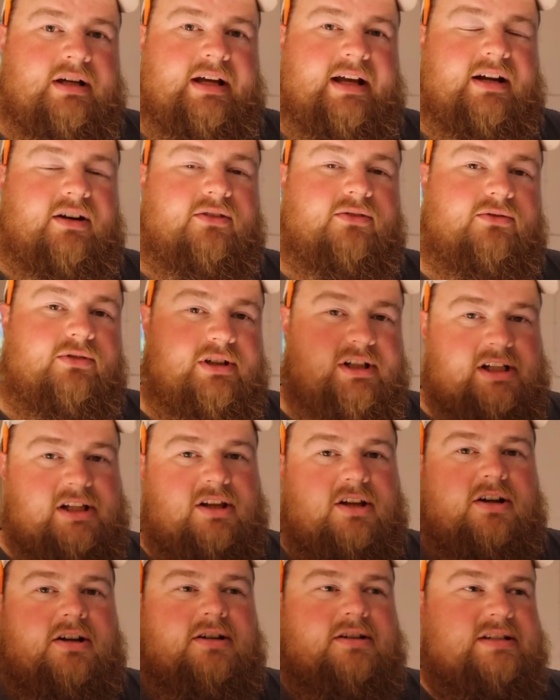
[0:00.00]
and a really
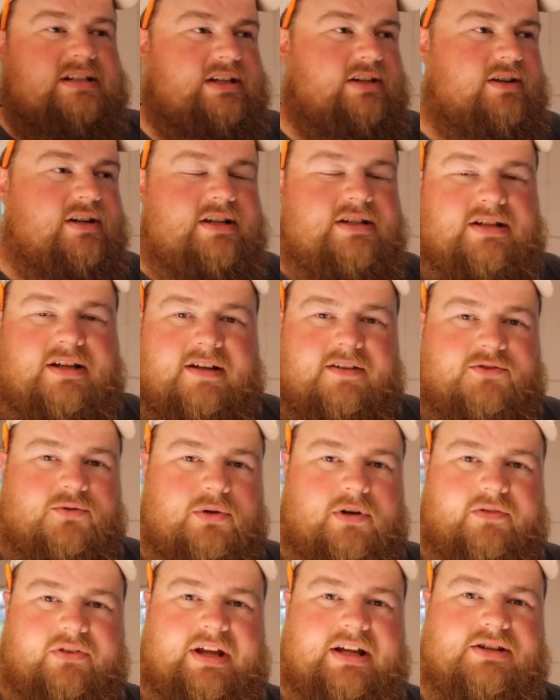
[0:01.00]
long series of
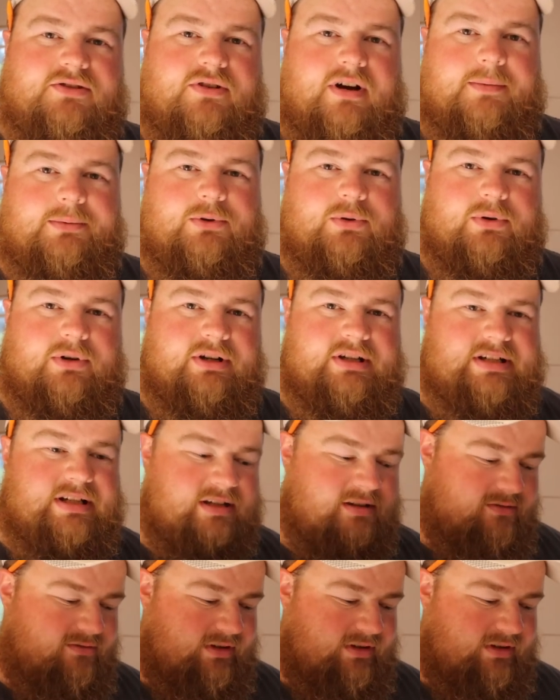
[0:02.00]
12 gauge drop cords